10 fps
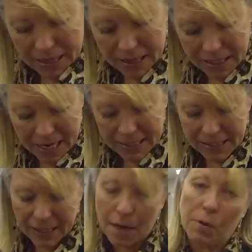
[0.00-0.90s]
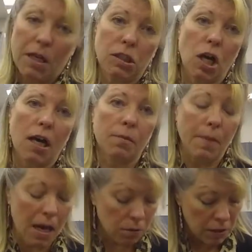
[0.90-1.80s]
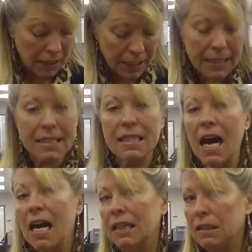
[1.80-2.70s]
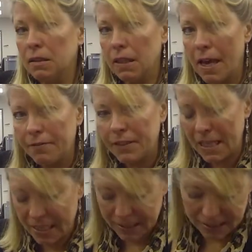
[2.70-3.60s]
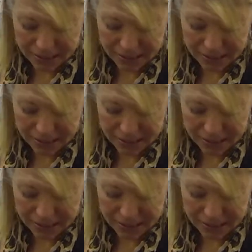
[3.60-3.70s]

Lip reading: The next thing I want to talk about is on the left-hand